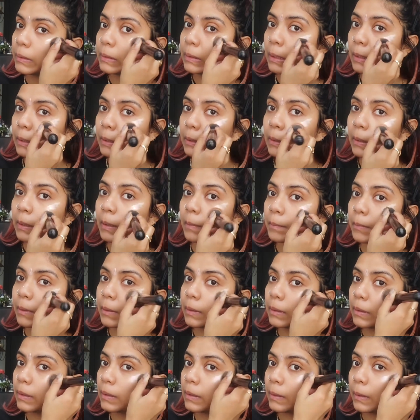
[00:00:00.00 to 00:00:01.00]
then I'm
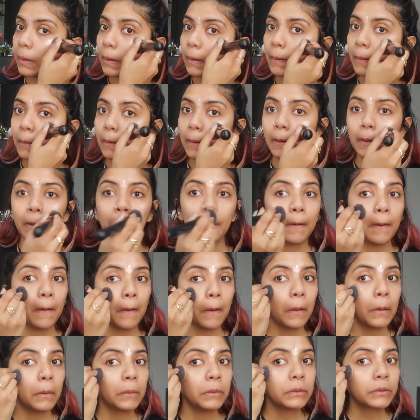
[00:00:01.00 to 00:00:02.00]
gonna
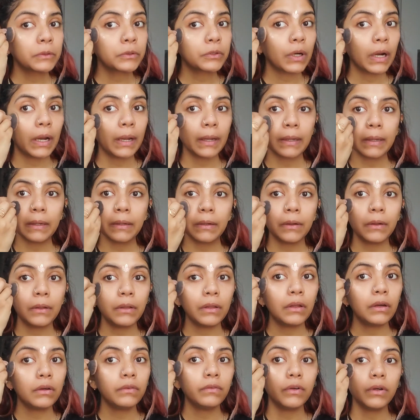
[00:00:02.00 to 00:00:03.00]
drag it
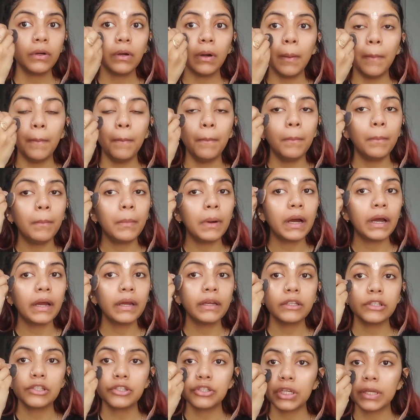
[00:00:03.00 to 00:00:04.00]
all over
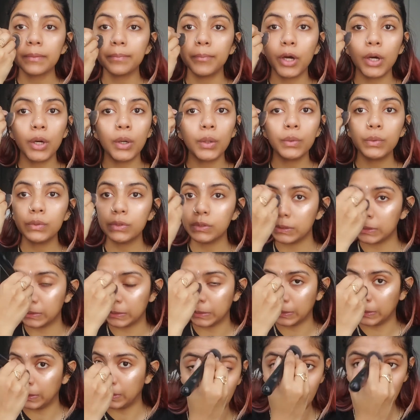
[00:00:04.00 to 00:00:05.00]
my cheekbones.